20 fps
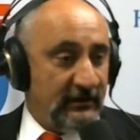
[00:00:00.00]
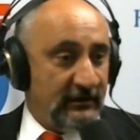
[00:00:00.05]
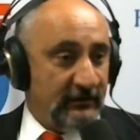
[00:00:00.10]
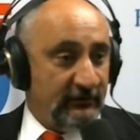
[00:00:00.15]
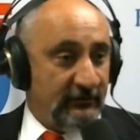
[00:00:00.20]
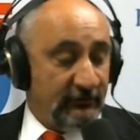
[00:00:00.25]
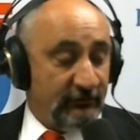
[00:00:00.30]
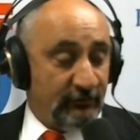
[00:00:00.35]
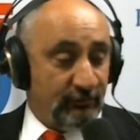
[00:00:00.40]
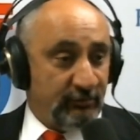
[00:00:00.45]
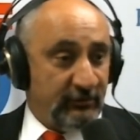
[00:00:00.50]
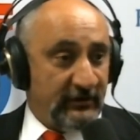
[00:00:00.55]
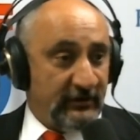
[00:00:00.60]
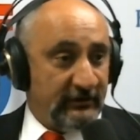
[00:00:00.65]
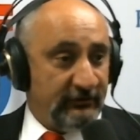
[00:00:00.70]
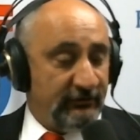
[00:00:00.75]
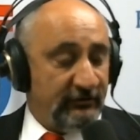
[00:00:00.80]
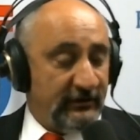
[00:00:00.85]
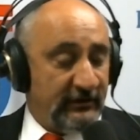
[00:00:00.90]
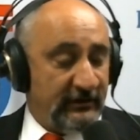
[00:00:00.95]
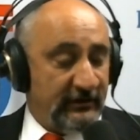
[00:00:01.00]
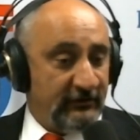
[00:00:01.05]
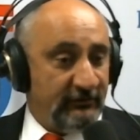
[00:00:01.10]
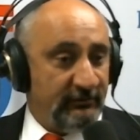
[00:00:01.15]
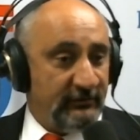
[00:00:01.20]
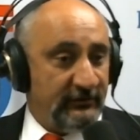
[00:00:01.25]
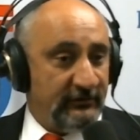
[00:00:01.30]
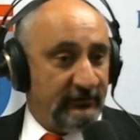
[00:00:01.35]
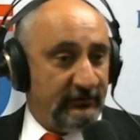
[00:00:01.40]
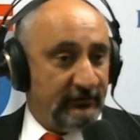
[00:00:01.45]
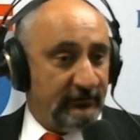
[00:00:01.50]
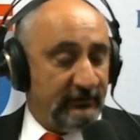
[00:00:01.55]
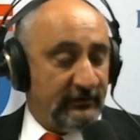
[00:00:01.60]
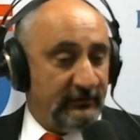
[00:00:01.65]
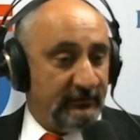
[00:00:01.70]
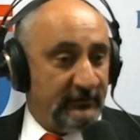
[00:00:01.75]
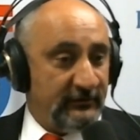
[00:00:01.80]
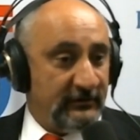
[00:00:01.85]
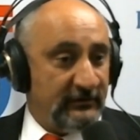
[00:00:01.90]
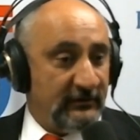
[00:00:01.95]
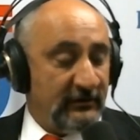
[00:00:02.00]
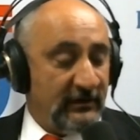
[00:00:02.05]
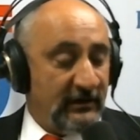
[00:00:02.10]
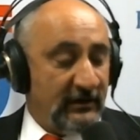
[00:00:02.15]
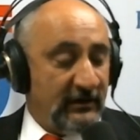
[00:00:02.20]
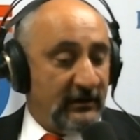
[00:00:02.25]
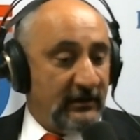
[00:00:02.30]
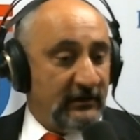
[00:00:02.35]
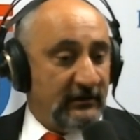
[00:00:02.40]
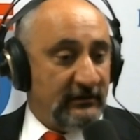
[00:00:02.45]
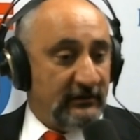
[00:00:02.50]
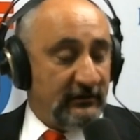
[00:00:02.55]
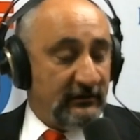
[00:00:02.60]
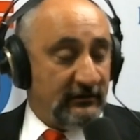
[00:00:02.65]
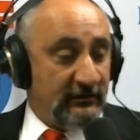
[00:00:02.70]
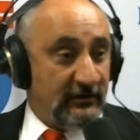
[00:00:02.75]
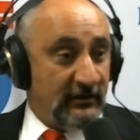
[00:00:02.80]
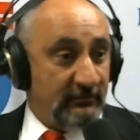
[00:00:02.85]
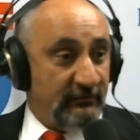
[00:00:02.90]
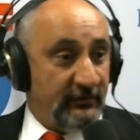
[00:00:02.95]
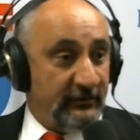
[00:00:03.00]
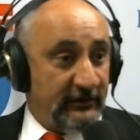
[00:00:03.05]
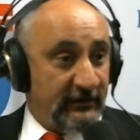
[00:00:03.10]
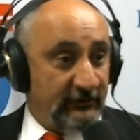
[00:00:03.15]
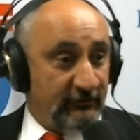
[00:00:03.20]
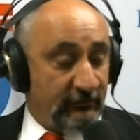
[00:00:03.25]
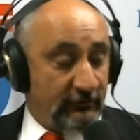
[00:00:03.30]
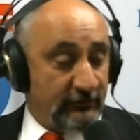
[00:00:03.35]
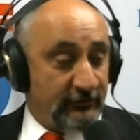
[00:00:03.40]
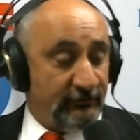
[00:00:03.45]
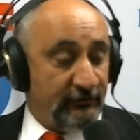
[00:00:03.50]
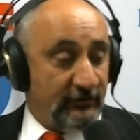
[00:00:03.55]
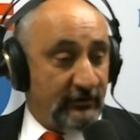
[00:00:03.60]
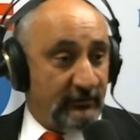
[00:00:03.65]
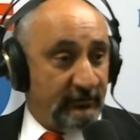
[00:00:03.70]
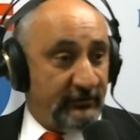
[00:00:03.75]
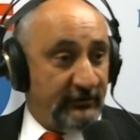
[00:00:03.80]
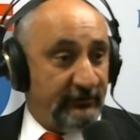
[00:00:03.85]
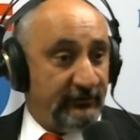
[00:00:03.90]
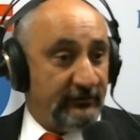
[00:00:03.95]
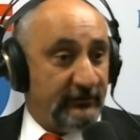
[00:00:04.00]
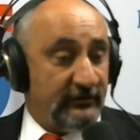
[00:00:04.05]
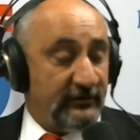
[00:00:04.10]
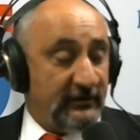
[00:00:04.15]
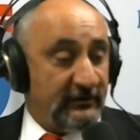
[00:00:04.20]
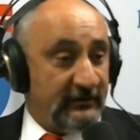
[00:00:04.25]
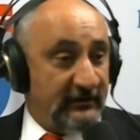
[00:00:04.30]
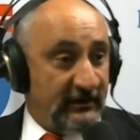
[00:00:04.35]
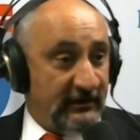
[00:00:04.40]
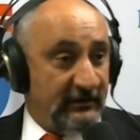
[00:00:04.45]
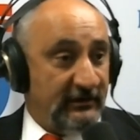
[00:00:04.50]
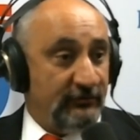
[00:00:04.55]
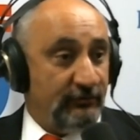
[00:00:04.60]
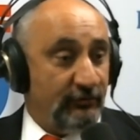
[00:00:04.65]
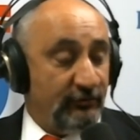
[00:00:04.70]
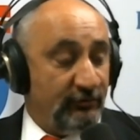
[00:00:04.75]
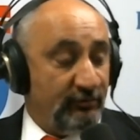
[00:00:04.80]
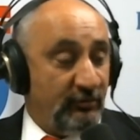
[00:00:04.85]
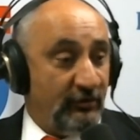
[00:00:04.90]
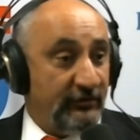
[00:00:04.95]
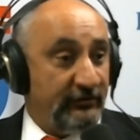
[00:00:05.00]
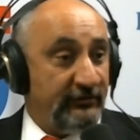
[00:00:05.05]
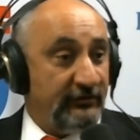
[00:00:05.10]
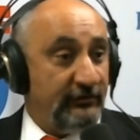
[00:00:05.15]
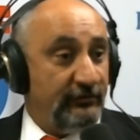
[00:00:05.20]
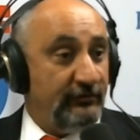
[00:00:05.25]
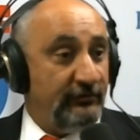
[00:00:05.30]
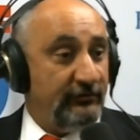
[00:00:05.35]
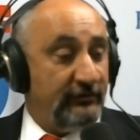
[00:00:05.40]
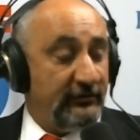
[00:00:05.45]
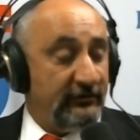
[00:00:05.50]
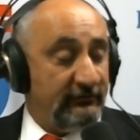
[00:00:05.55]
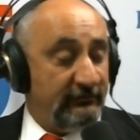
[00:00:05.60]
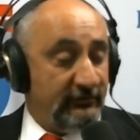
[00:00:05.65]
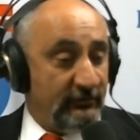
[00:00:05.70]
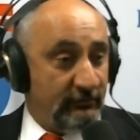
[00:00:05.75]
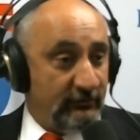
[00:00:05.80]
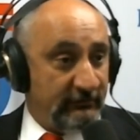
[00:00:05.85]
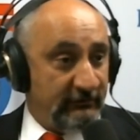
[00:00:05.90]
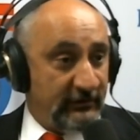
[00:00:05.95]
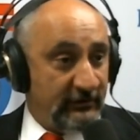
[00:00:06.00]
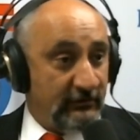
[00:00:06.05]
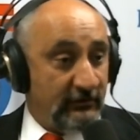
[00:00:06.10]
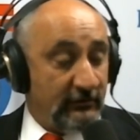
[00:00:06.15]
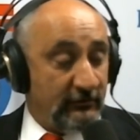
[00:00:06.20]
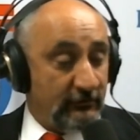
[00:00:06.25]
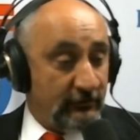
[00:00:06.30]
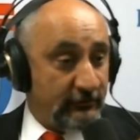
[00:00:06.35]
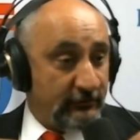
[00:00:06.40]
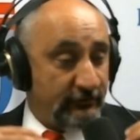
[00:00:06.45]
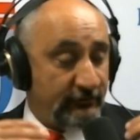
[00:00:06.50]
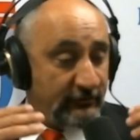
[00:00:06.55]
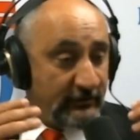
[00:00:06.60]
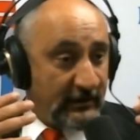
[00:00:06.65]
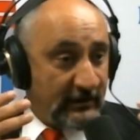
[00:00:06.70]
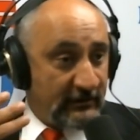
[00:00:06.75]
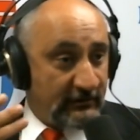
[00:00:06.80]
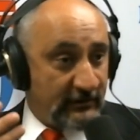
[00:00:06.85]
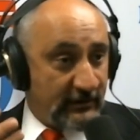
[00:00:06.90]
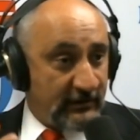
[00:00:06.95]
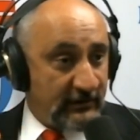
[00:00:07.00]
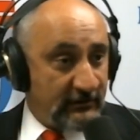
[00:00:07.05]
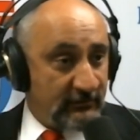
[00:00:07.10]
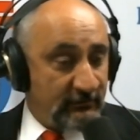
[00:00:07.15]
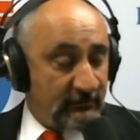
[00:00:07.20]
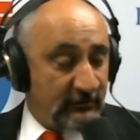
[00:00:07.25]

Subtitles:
The supply chain has been interrupted. The companies, large companies, are not taking those parts and using them for what we call larger end item.